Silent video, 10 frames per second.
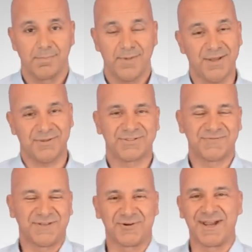Hey, this is
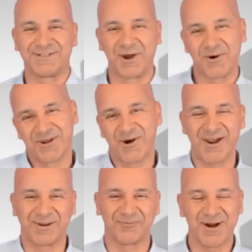Victor Antonio,
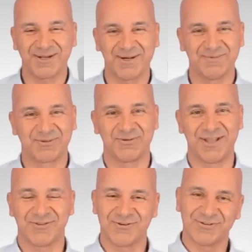and welcome to
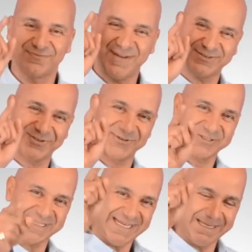another Victor's
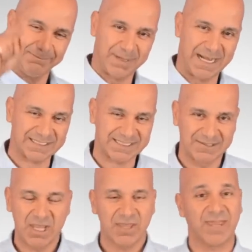Inbox.
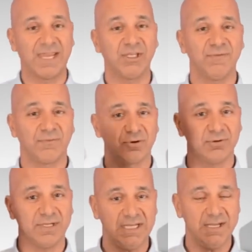Thank you for
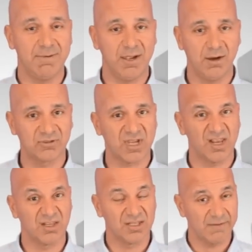your emails.
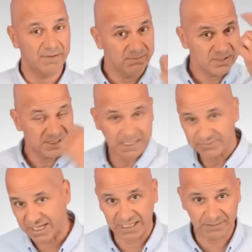Love them. Keep
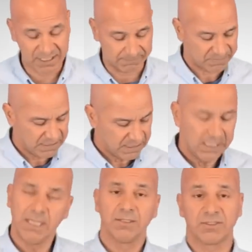sending them in.
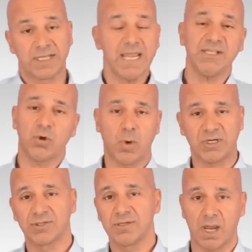Today's
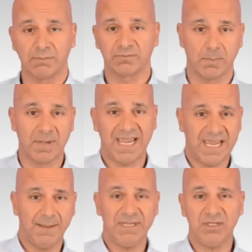question comes from
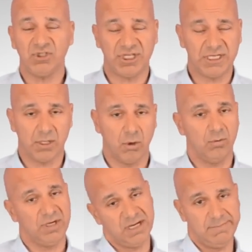Abby
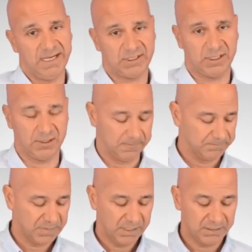Chico in Mexico.
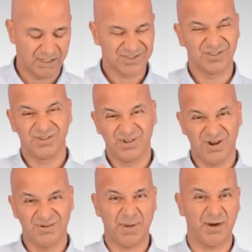Now, it's a
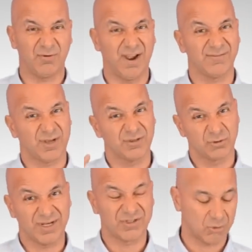long paragraph, so I'll
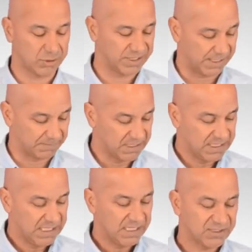try to shorten it up.
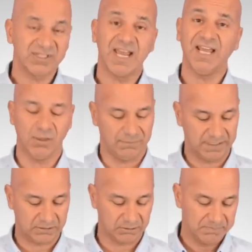It says, Hello,
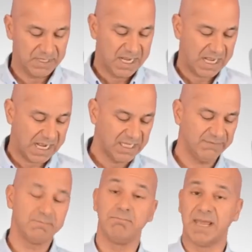Victor. I
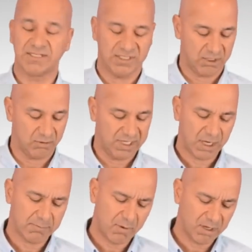live in Mexico, and
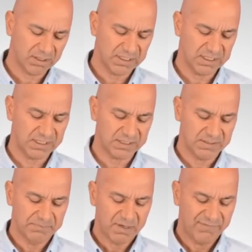our market is
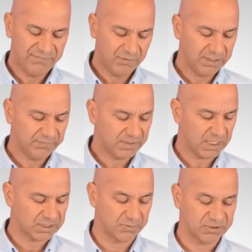full of
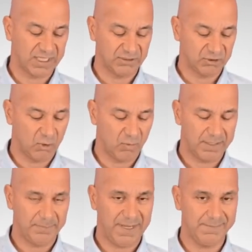customers that don't
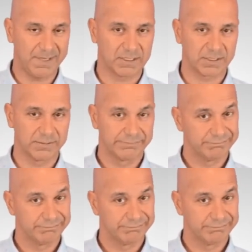want to pay much.